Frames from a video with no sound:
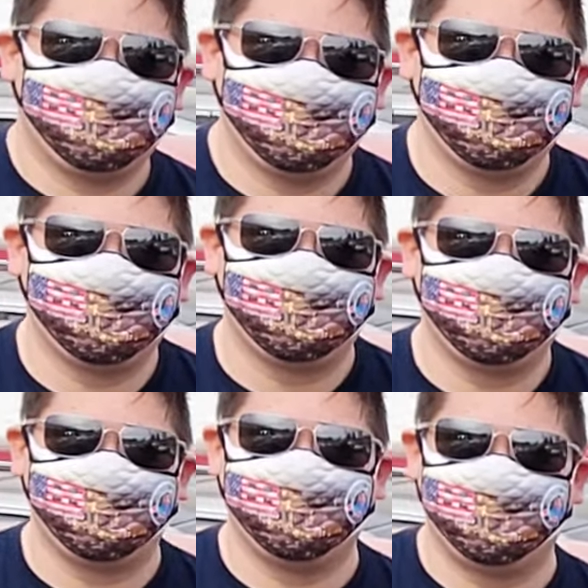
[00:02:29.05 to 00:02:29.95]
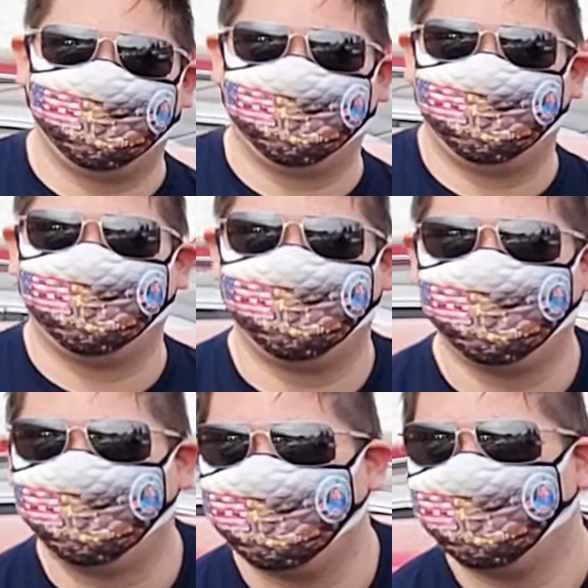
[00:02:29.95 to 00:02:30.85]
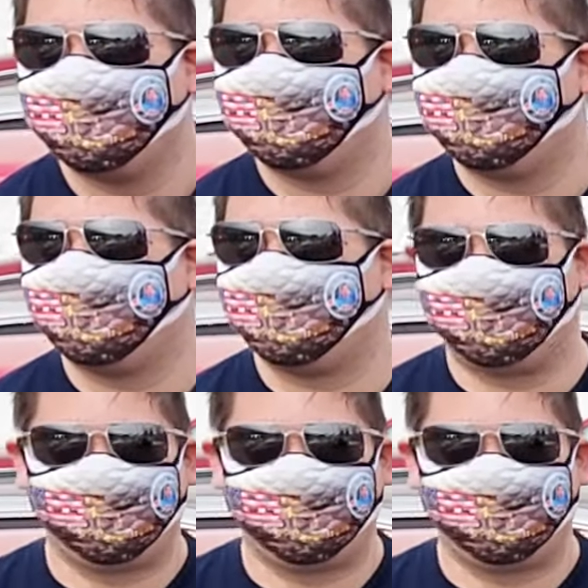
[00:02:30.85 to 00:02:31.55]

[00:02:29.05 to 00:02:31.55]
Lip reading: there for his busted challenge. Check that out, guys.